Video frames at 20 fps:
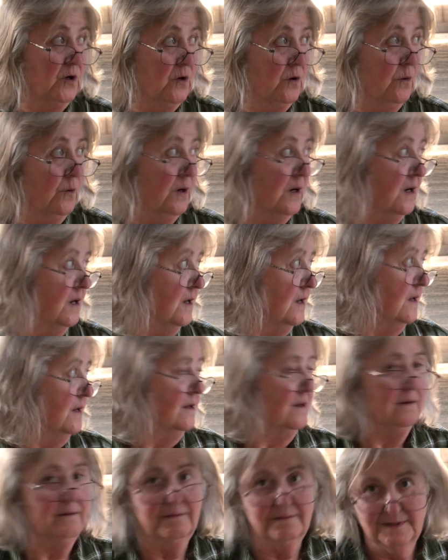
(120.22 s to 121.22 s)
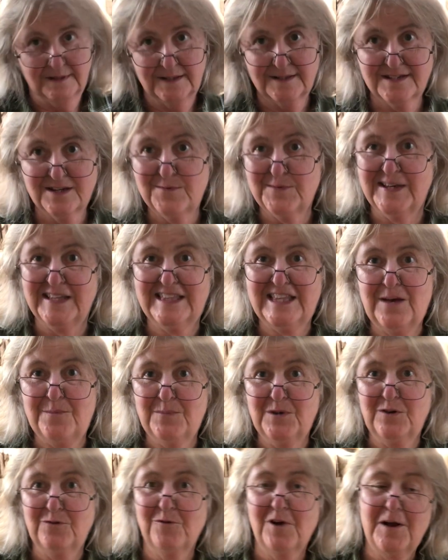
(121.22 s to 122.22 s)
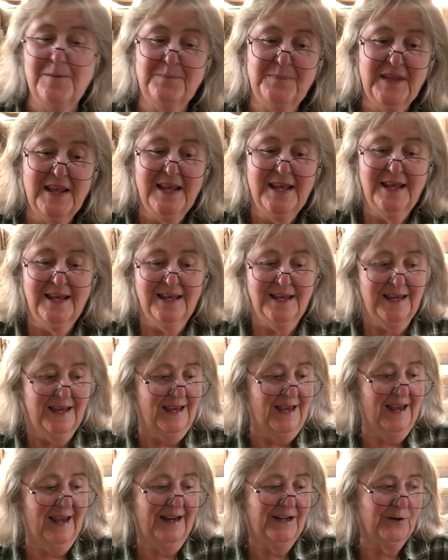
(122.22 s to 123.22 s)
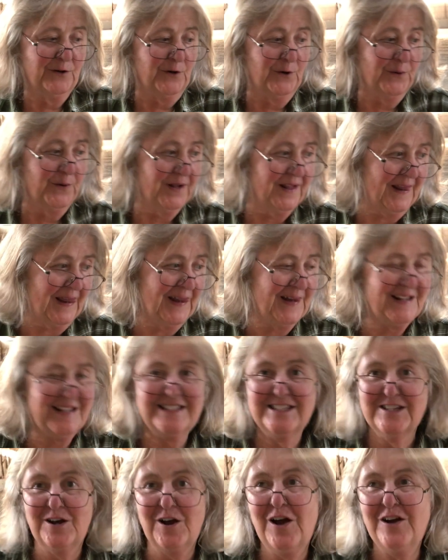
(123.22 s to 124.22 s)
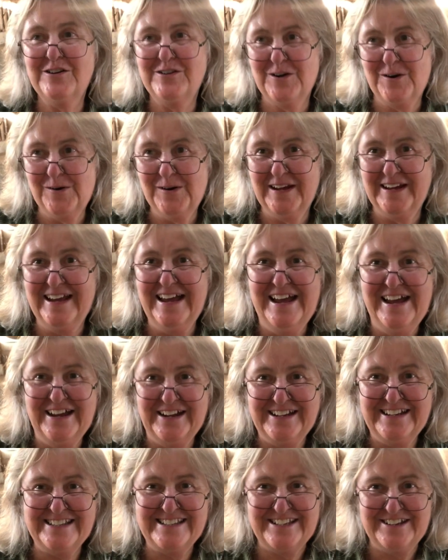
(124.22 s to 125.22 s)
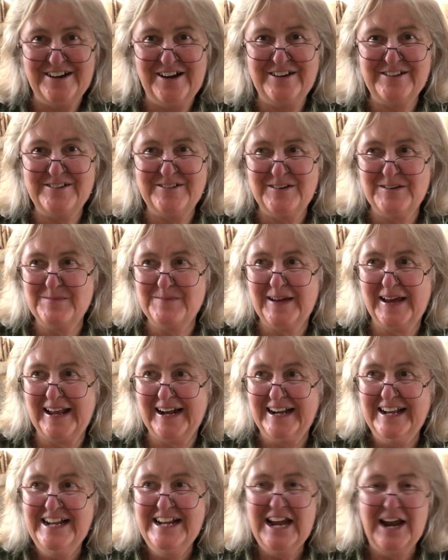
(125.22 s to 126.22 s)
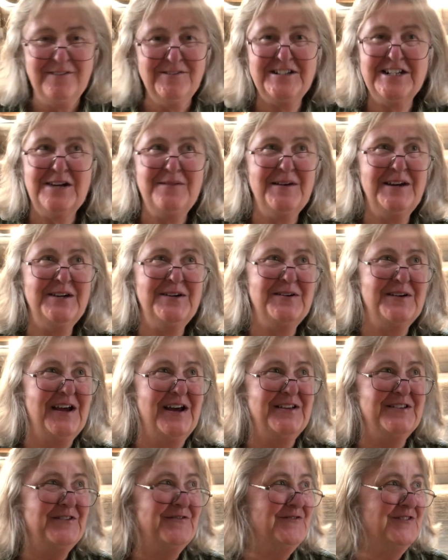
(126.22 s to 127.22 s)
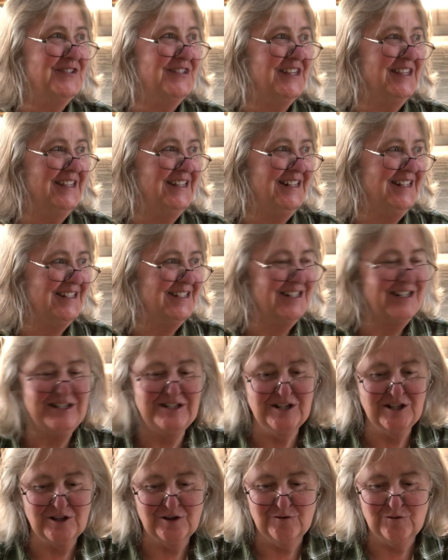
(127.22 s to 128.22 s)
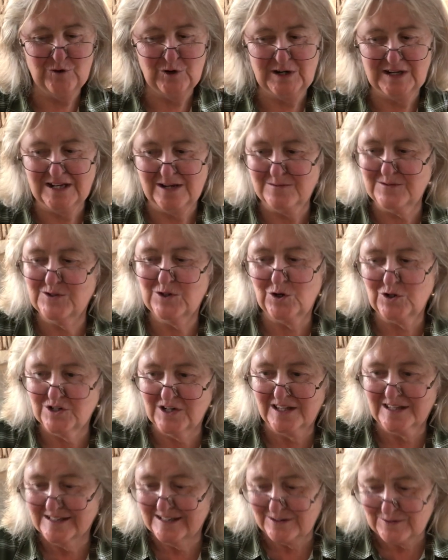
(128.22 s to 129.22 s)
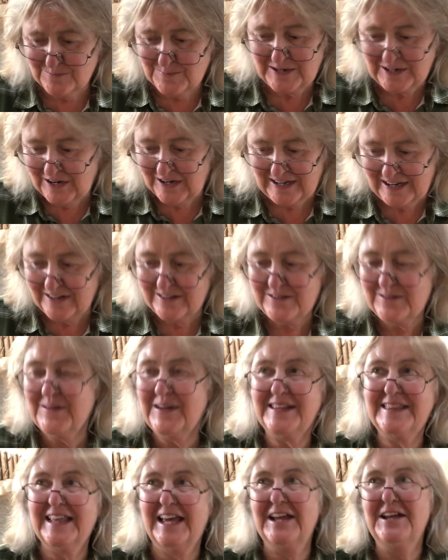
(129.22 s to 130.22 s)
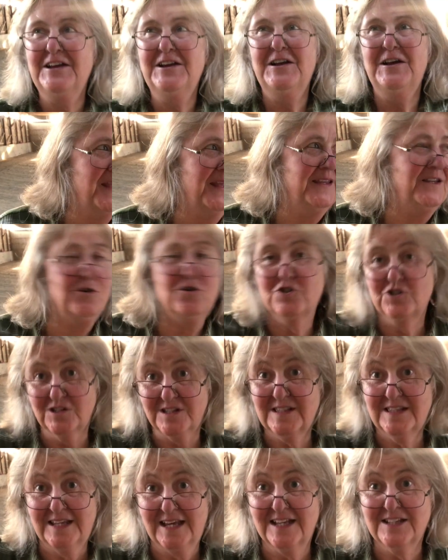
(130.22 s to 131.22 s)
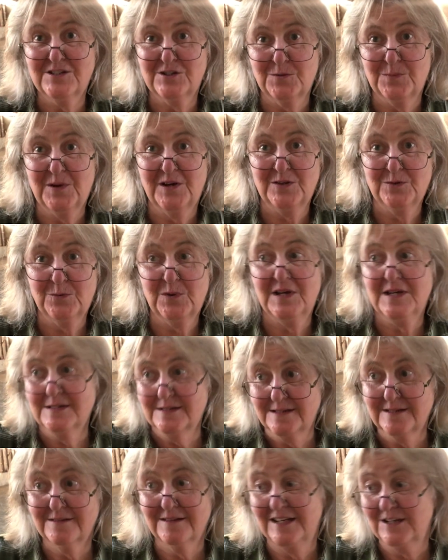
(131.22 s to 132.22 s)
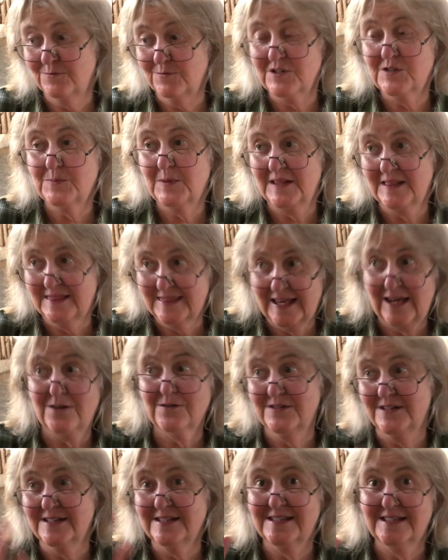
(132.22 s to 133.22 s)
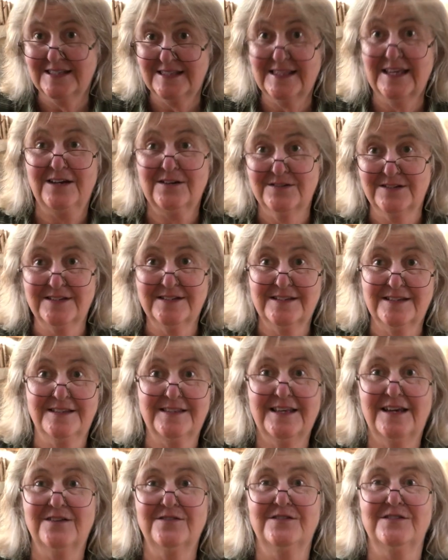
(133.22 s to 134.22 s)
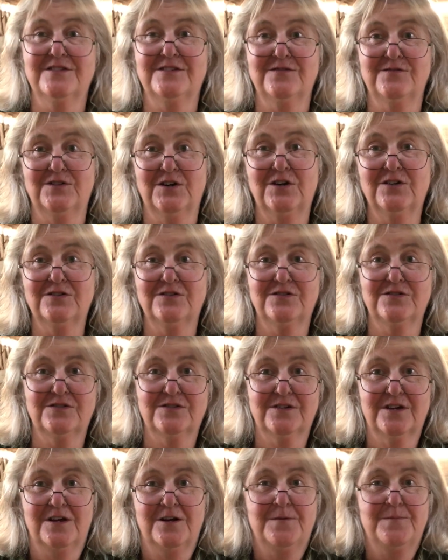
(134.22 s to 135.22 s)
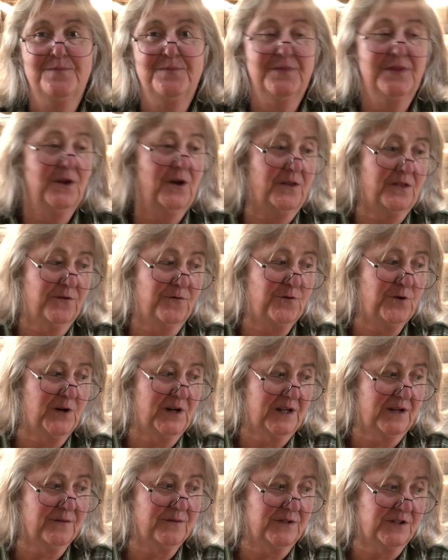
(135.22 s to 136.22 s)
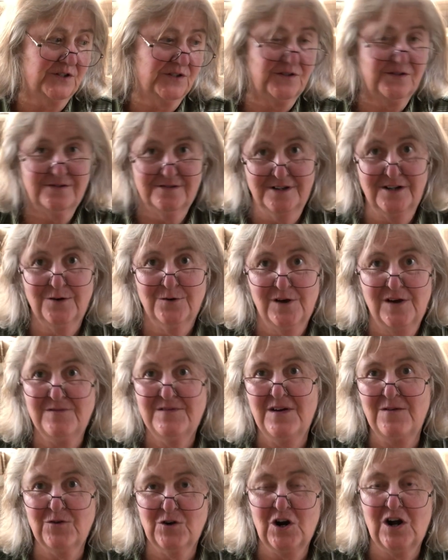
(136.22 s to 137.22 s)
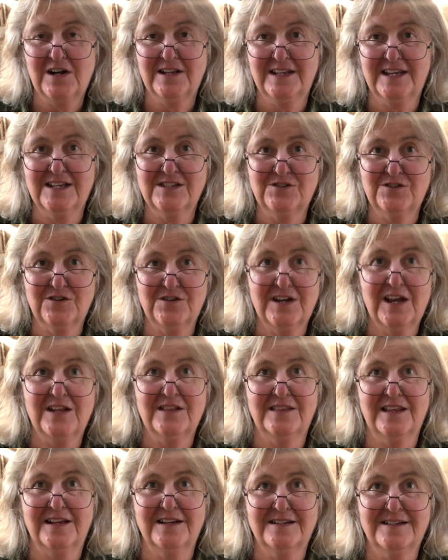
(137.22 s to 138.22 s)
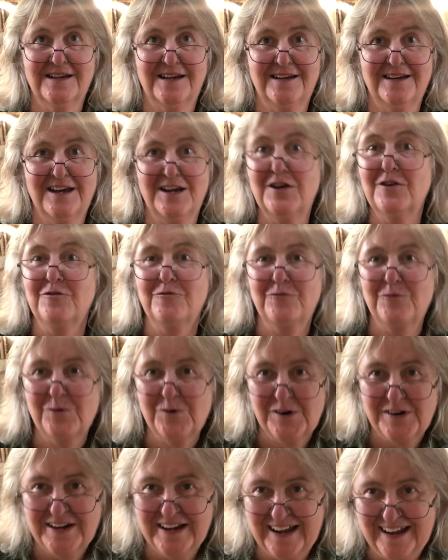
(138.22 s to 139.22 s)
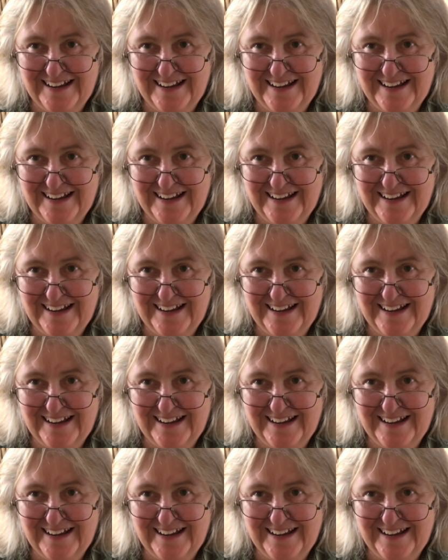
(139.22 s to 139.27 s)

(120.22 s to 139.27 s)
know it, like I say, we get that big rut. I don't know. It's ongoing. It's an ongoing battle. Every time I go to other facilities and I see their footing, I'm so jealous. I go, oh my God, how do you get that? Usually the answer, by the way, is like we spent thousands and thousands and thousands of dollars on the footing, which is, I've never gotten an answer yet that I can afford.